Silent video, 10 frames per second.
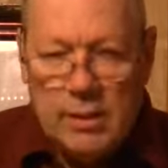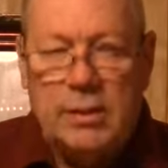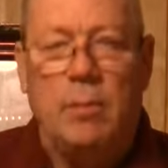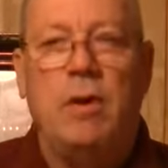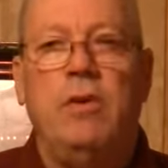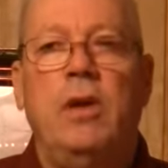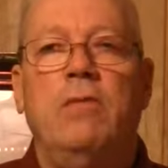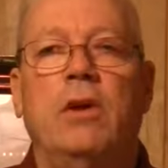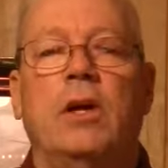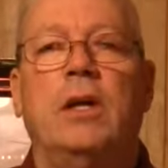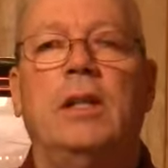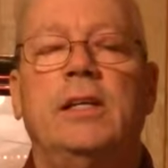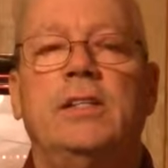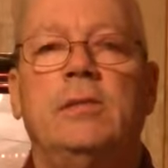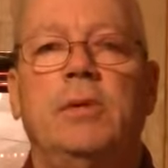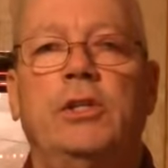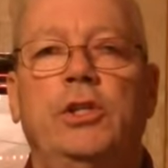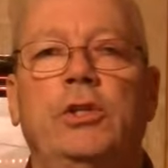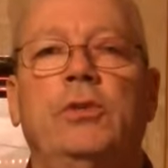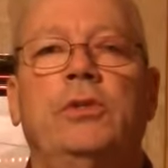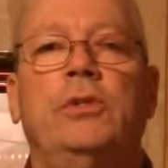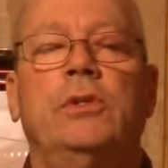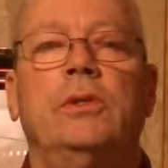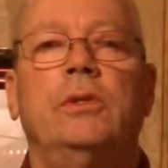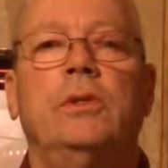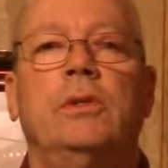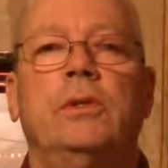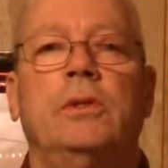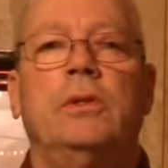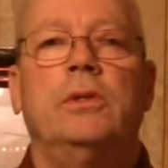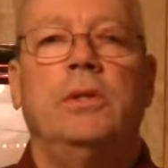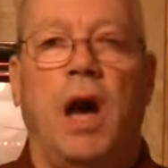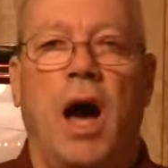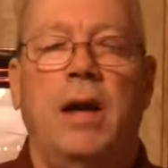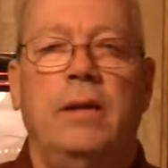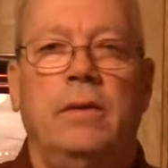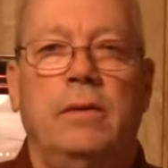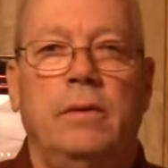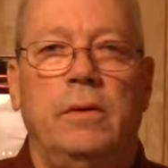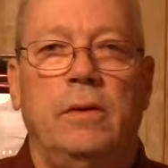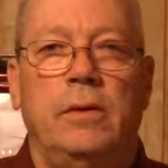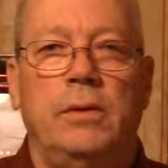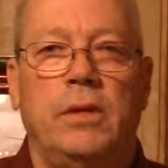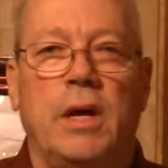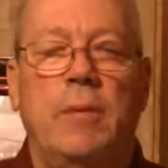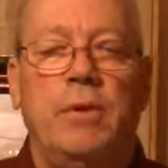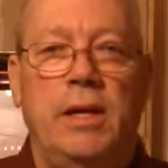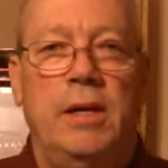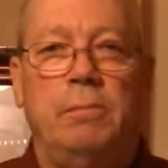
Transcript: Some of you even are going to listen but choose not to come to